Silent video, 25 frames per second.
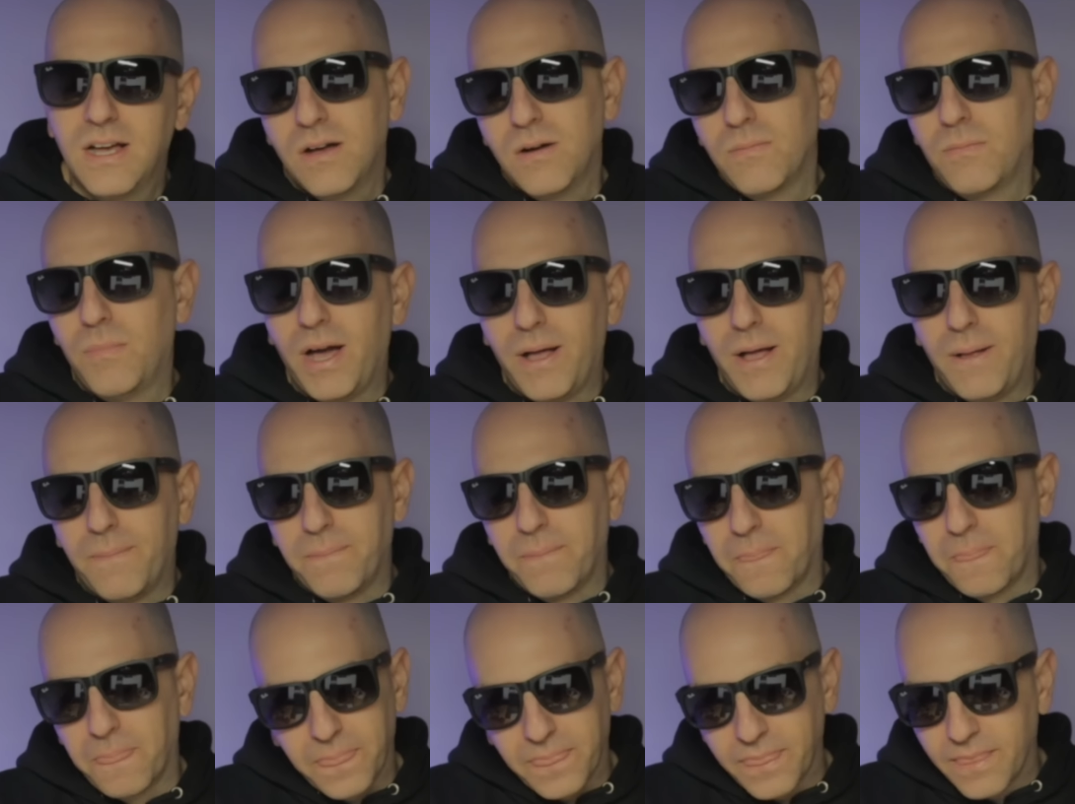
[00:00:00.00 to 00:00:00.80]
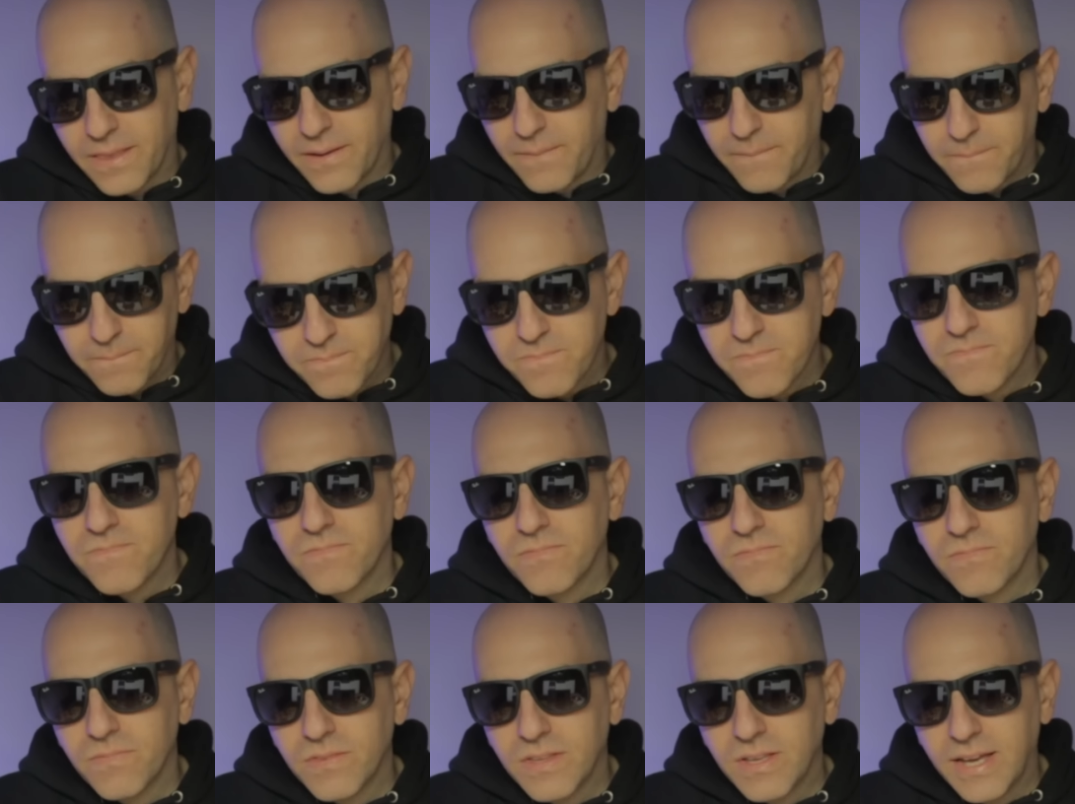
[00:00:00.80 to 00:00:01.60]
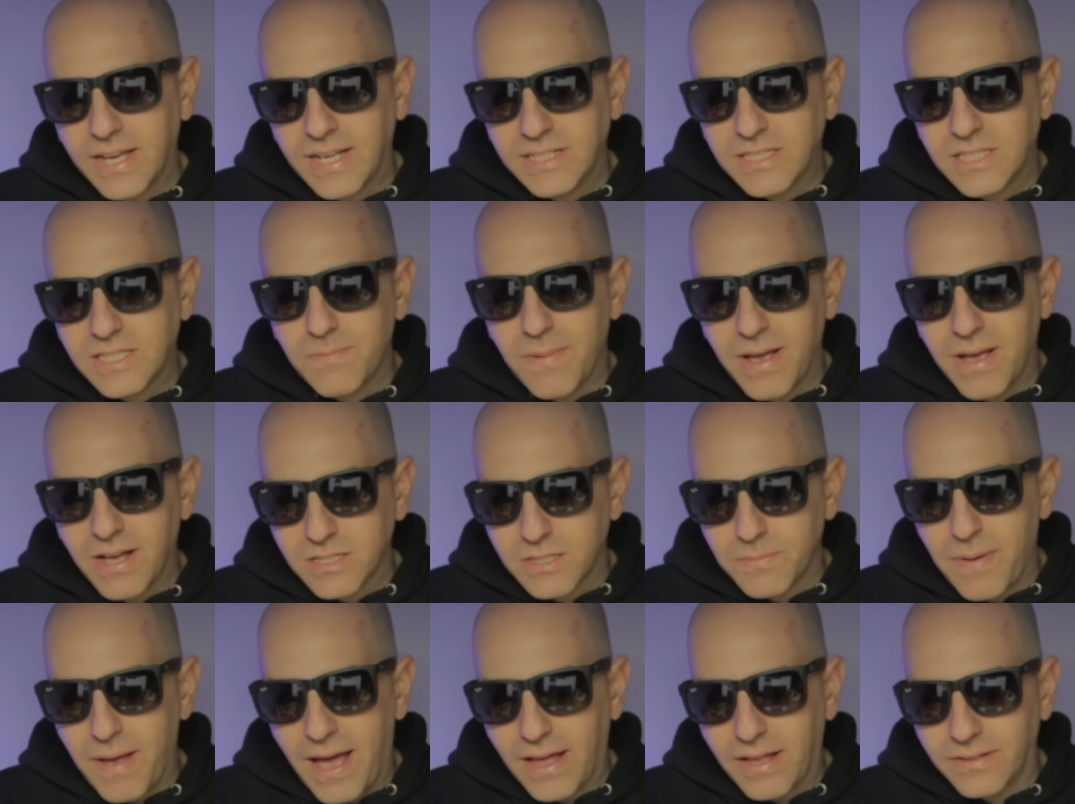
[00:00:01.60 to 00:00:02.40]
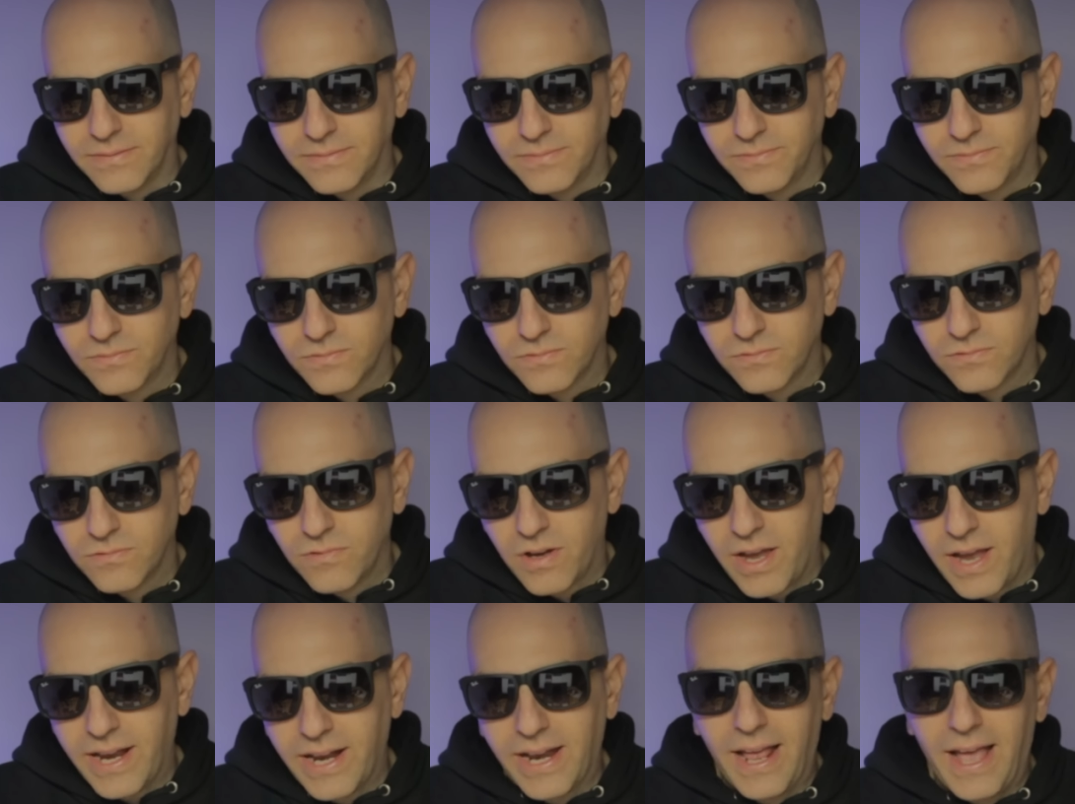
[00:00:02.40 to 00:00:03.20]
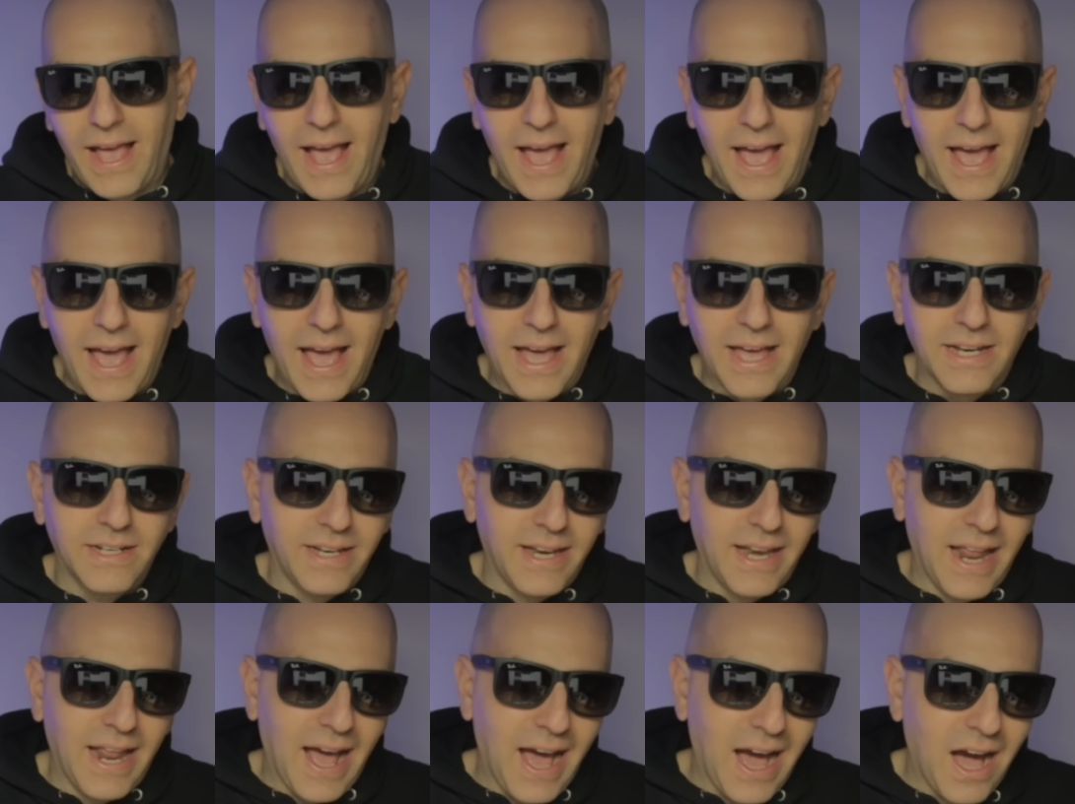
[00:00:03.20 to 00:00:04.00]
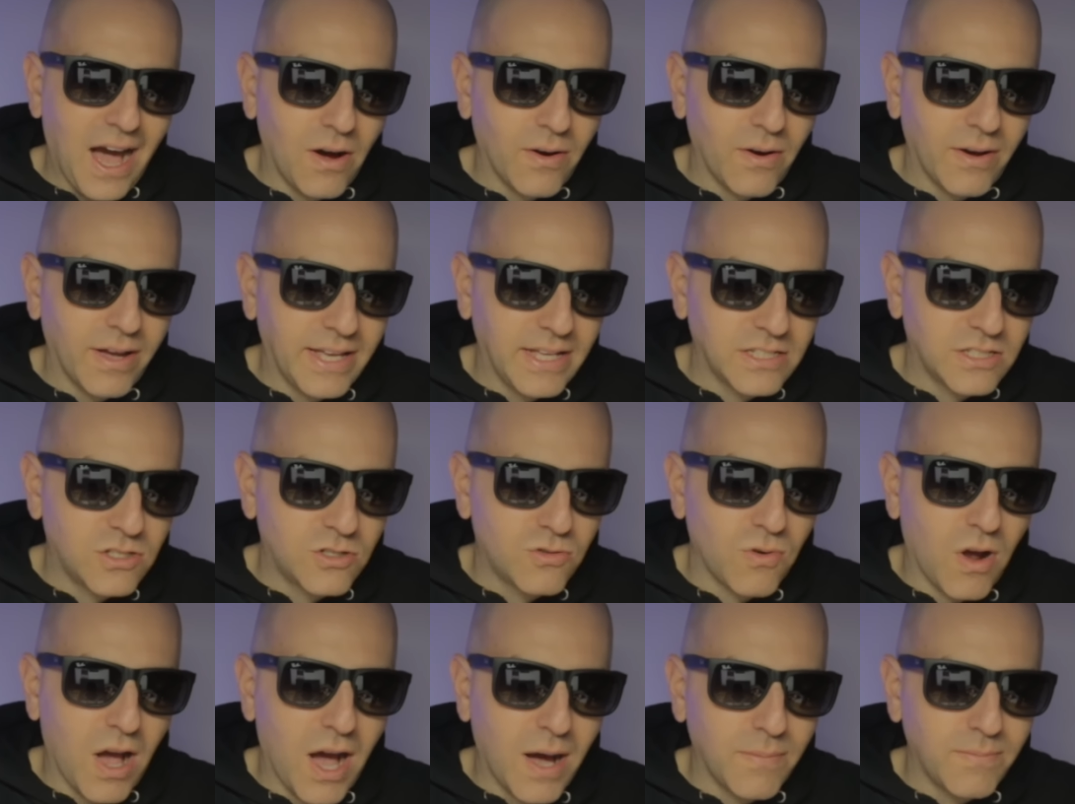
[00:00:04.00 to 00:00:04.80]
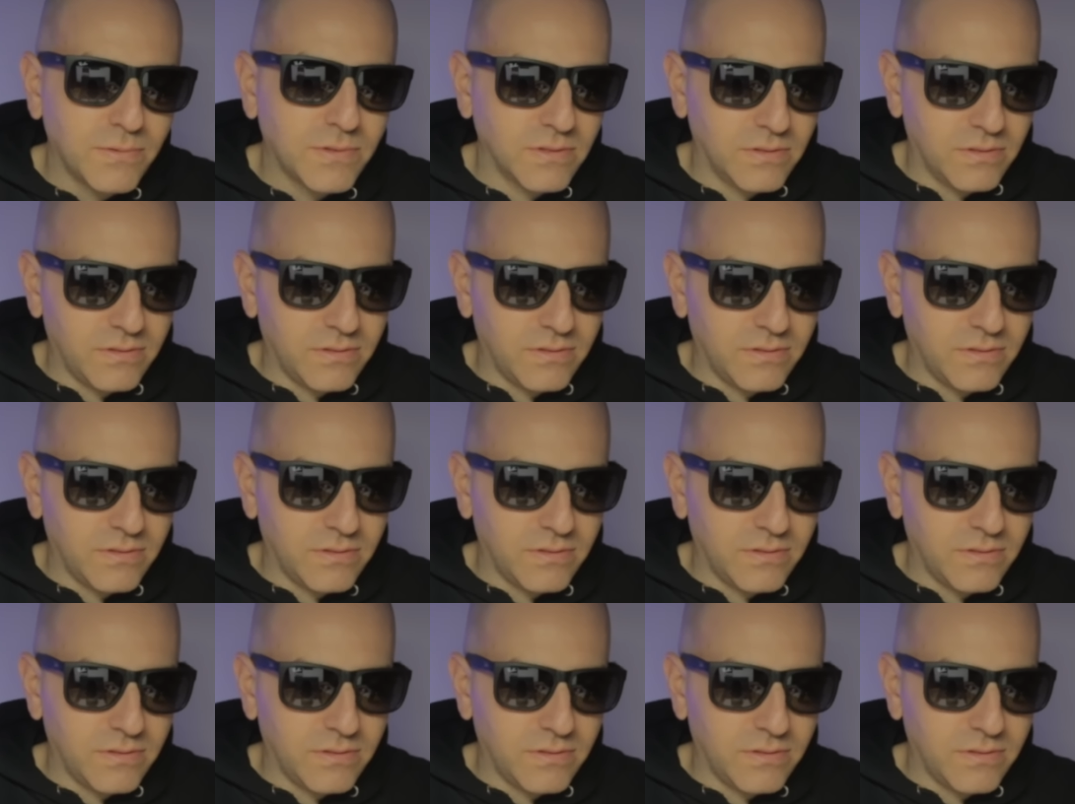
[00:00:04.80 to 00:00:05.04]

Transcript: but it smells bad, right? And now it dropped